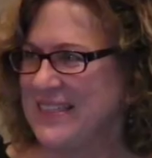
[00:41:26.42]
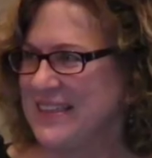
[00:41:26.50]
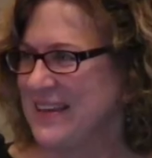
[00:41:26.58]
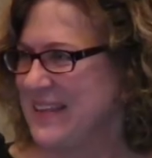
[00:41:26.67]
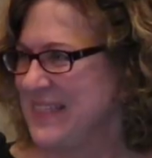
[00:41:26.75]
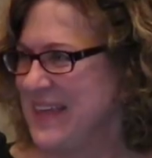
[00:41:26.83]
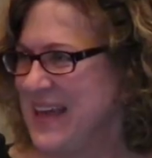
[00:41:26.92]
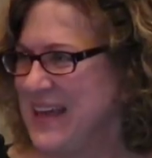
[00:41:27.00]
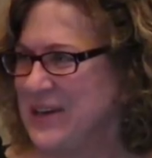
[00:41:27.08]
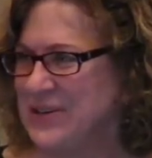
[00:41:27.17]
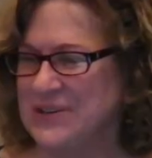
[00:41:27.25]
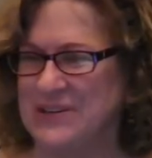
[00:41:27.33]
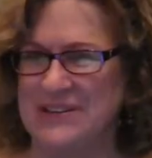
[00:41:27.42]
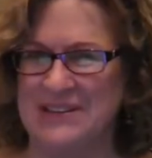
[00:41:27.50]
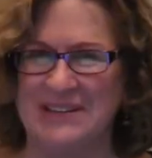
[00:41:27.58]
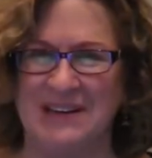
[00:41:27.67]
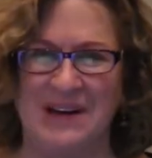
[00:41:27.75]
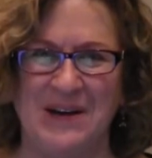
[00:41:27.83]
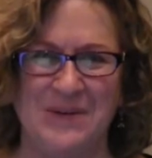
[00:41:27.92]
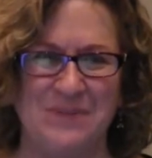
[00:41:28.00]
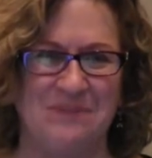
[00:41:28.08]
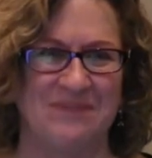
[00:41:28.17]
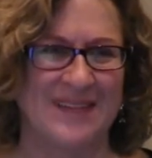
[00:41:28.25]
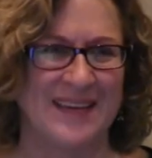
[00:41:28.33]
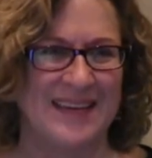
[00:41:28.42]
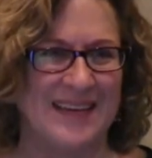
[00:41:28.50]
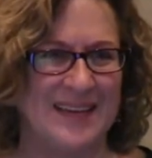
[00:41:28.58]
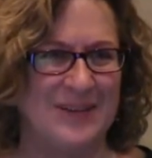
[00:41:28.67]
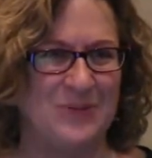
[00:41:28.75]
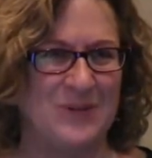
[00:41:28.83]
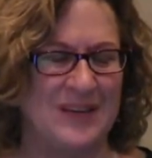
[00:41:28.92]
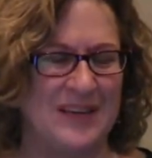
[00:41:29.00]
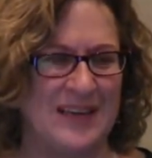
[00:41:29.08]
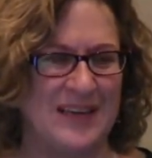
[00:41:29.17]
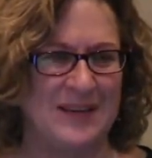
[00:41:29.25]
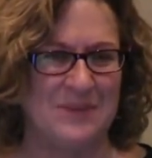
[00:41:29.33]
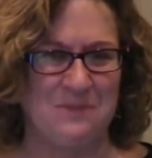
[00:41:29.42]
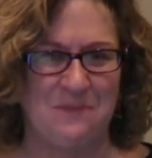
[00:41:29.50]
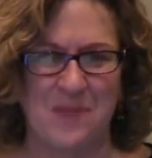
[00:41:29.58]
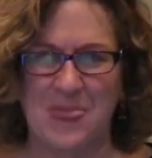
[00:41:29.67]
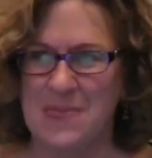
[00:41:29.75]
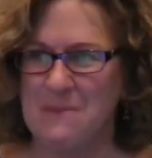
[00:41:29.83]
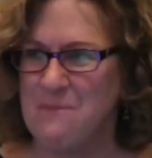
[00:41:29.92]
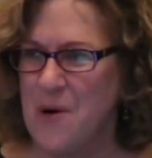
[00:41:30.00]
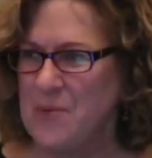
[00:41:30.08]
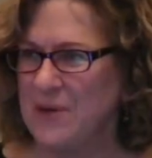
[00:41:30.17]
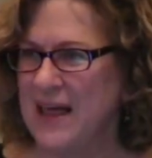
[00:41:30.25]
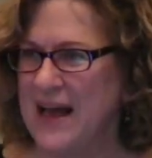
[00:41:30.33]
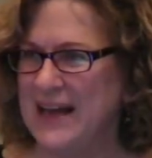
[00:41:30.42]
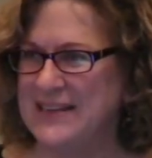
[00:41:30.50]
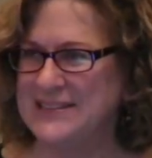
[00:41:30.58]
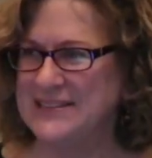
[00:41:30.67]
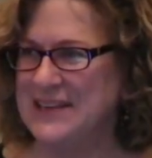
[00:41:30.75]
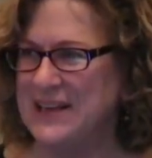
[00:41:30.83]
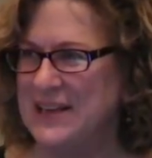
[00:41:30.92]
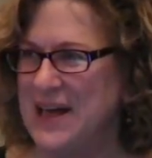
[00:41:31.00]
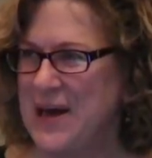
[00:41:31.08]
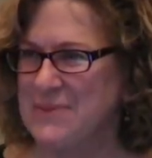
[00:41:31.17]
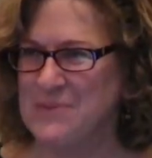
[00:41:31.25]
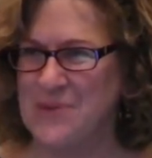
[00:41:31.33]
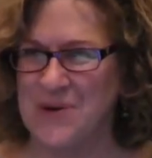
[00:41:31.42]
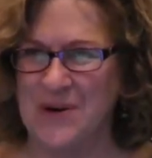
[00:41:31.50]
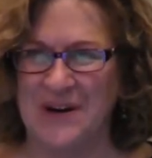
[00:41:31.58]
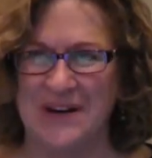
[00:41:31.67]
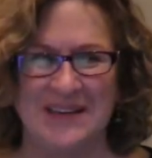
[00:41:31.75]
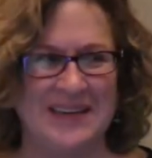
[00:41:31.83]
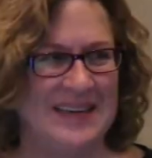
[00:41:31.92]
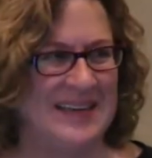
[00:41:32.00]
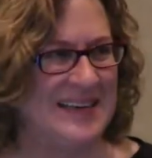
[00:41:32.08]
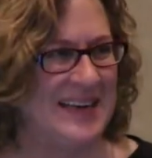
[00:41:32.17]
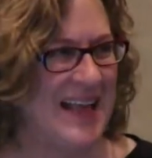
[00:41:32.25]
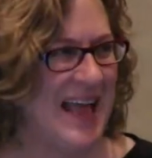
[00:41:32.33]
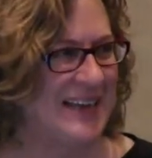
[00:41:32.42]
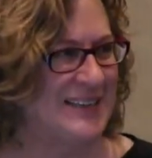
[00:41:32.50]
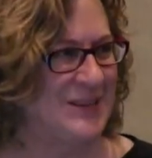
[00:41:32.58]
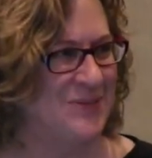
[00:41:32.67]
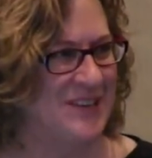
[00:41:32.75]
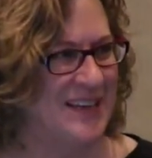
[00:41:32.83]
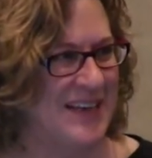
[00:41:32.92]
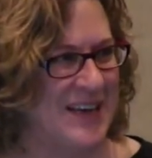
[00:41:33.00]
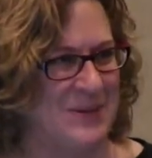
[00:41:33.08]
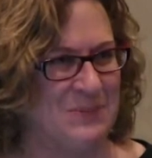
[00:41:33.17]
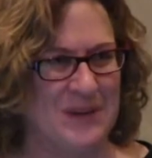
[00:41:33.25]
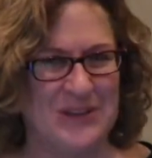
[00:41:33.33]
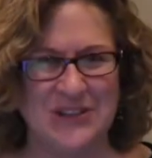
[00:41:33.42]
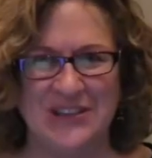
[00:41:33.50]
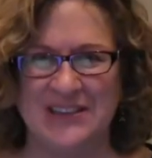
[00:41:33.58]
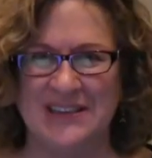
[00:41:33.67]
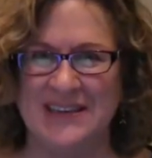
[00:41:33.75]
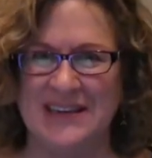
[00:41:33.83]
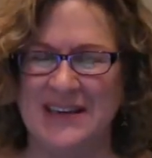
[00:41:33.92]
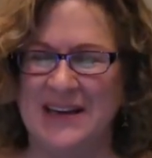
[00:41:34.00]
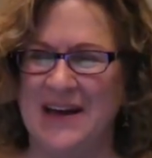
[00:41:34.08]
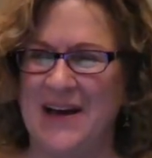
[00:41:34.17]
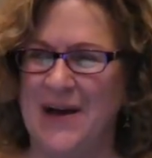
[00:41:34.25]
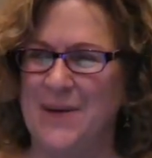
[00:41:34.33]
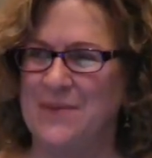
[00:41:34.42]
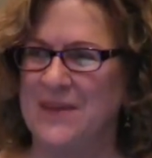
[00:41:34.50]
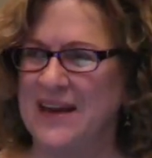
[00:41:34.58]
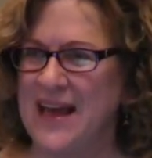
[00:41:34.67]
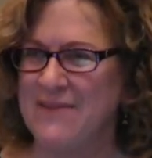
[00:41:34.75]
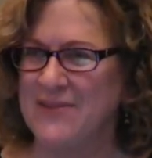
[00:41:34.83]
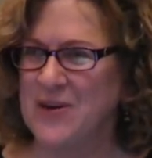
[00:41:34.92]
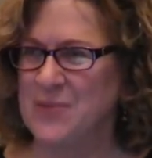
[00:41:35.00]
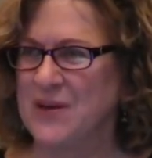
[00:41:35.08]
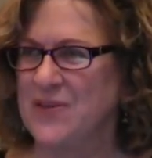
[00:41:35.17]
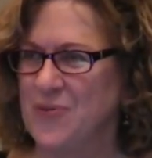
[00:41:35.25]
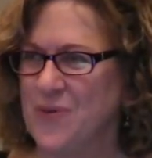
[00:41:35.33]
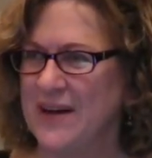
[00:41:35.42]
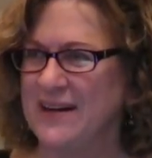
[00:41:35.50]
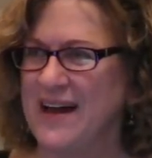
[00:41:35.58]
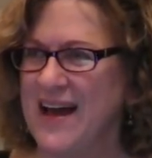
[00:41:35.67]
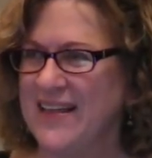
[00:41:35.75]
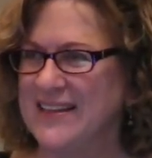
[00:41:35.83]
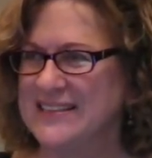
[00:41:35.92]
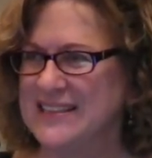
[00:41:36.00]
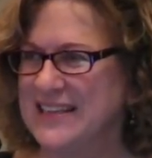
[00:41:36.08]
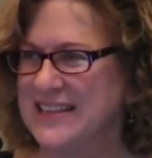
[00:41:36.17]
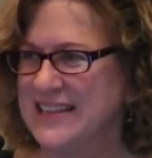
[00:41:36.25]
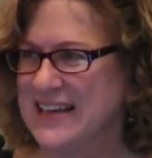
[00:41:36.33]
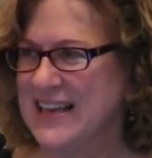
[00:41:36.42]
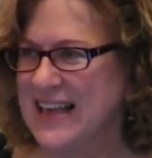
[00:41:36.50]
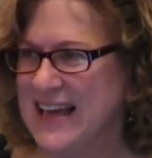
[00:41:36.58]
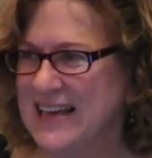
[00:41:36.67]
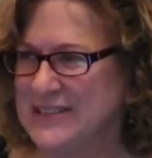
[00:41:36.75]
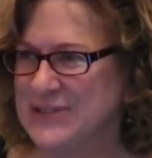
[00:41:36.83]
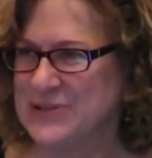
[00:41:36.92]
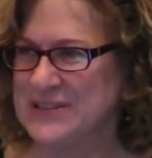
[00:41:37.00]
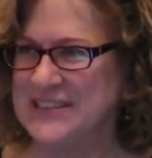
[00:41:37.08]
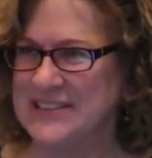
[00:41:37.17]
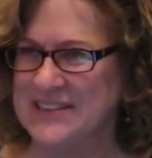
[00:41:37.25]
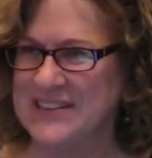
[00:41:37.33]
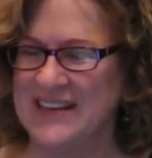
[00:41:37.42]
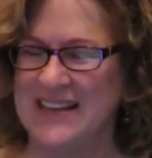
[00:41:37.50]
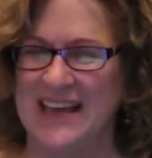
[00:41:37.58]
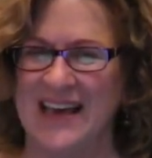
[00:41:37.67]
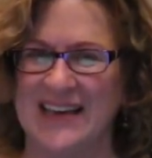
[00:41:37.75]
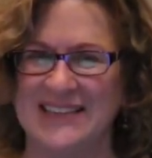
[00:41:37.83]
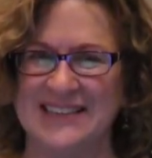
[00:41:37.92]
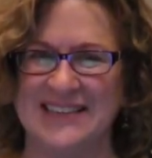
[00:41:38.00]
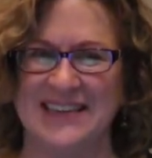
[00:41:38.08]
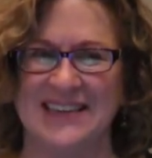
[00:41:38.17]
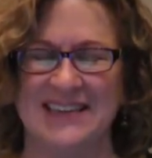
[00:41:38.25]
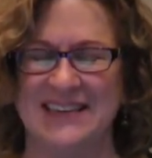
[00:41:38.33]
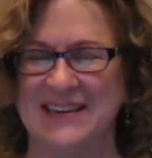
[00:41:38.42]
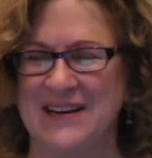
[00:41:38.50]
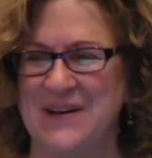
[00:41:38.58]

think they could really mobilize a lot more activity and mission than having to be the one guy that's leading the class or teaching the class. And